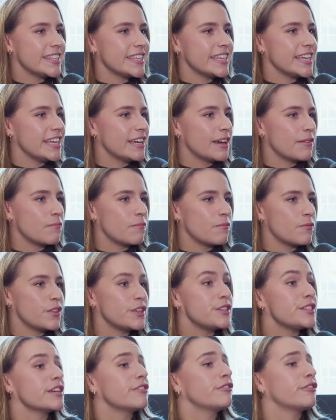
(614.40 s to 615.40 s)
the
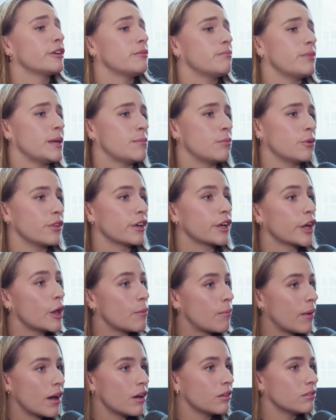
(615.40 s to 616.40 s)
different people that go
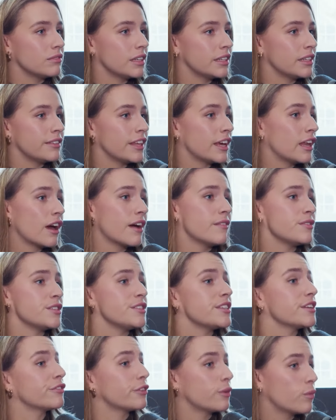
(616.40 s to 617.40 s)
about their lives in
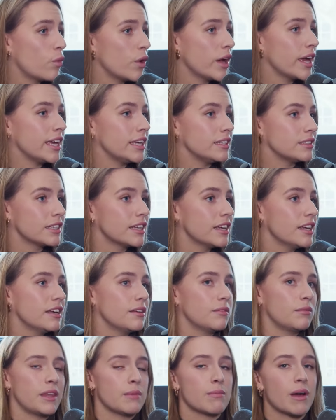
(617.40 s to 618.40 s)
different ways.
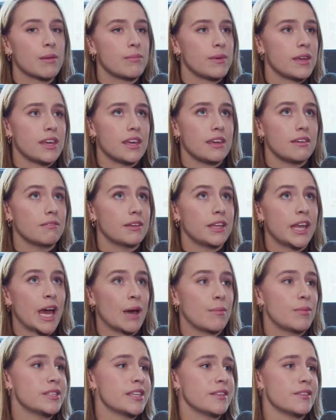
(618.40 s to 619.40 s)
They might be
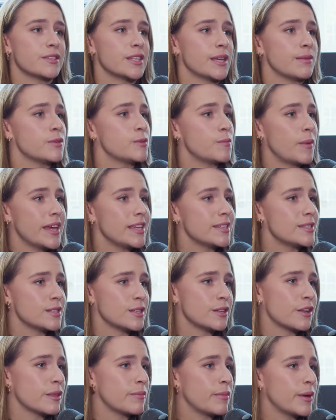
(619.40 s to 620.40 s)
inhabiting the same space as
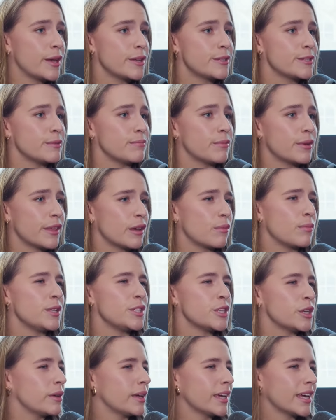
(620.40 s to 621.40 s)
another person, but they'll be
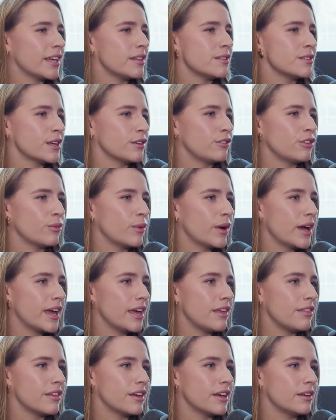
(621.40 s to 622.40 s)
doing it in such a
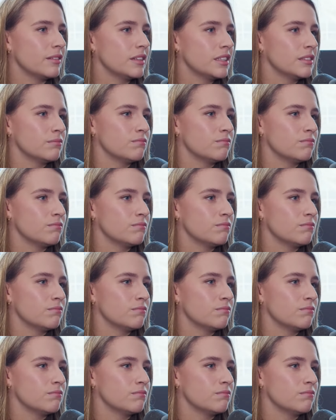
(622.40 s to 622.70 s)
way that,